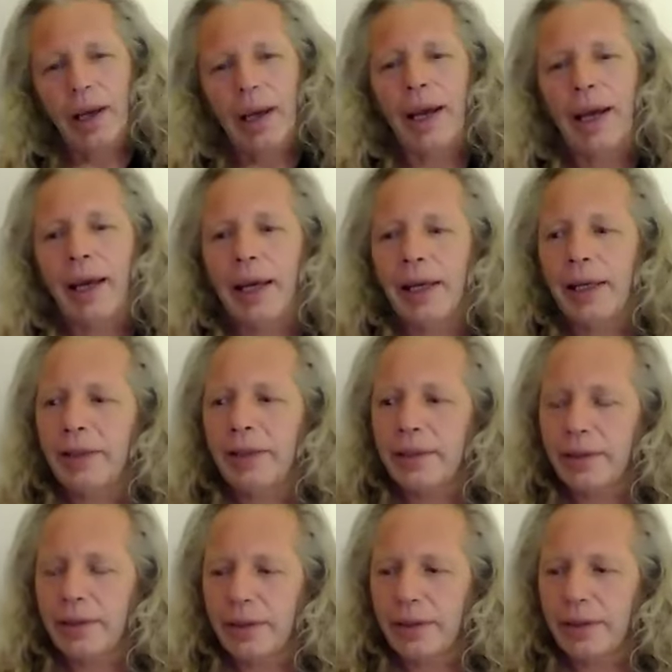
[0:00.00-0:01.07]
And
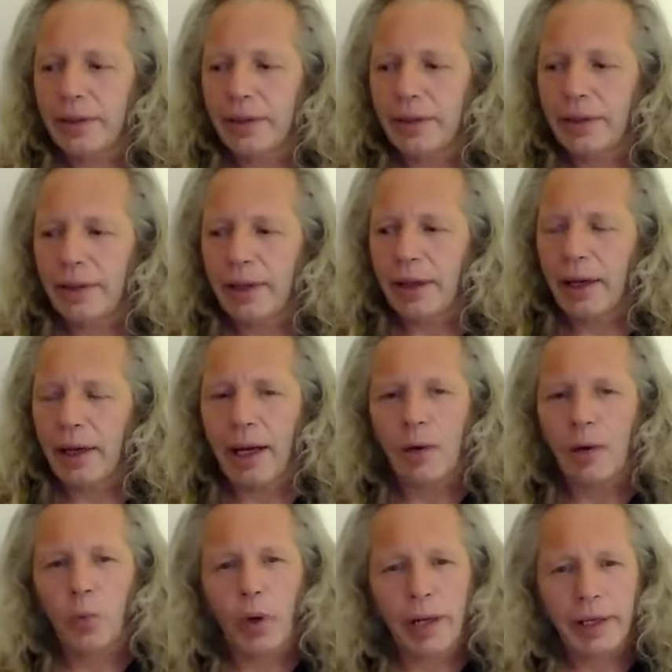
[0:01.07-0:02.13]
I
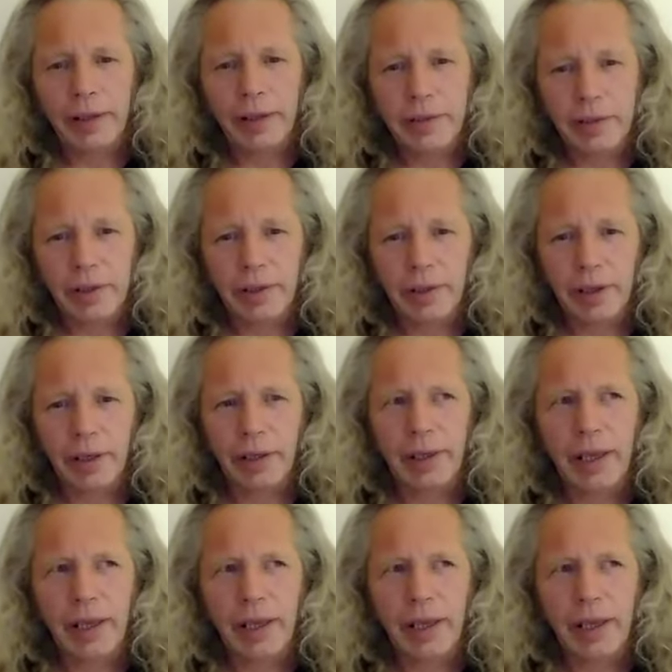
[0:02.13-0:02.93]
went and